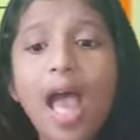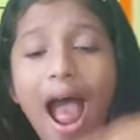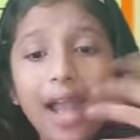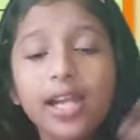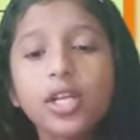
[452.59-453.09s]

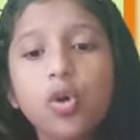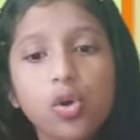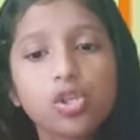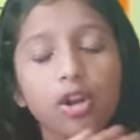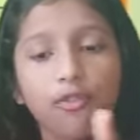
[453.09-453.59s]
And it
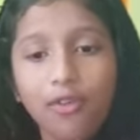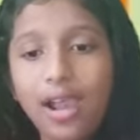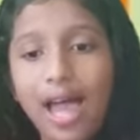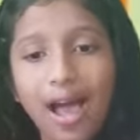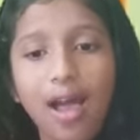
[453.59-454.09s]
goes on a
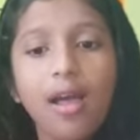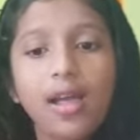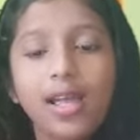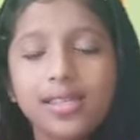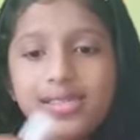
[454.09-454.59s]
flower.
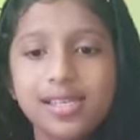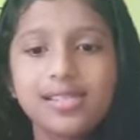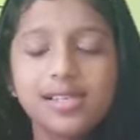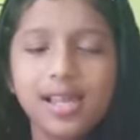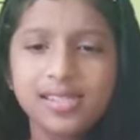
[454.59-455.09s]
It
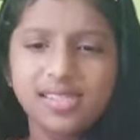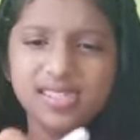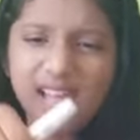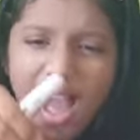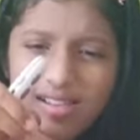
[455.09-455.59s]

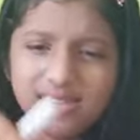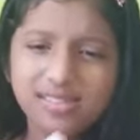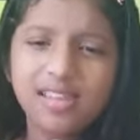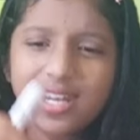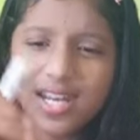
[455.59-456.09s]
sucks
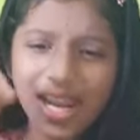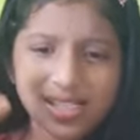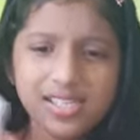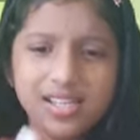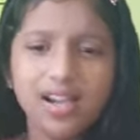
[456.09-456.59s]
the
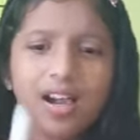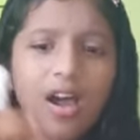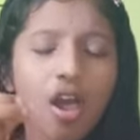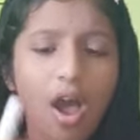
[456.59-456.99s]
nectar